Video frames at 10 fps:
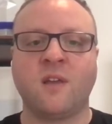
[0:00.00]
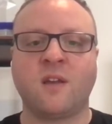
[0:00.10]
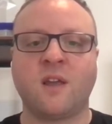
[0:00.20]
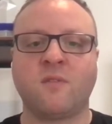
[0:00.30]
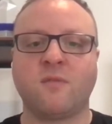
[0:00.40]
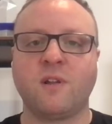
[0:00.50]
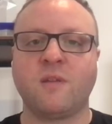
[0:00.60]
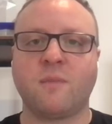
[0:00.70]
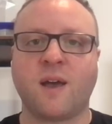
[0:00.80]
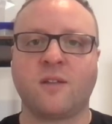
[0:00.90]
can have a real
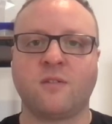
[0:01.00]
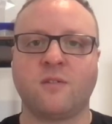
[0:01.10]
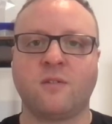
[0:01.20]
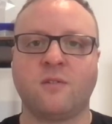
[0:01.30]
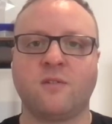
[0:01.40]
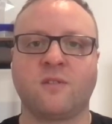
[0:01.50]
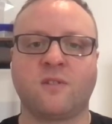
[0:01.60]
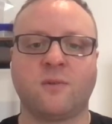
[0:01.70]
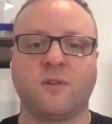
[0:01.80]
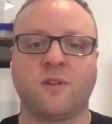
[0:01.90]
impact on the user's
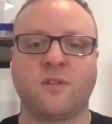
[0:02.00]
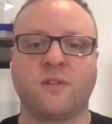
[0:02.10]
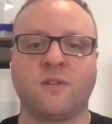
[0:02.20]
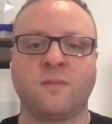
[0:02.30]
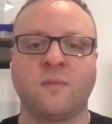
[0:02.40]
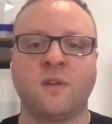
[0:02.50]
experience.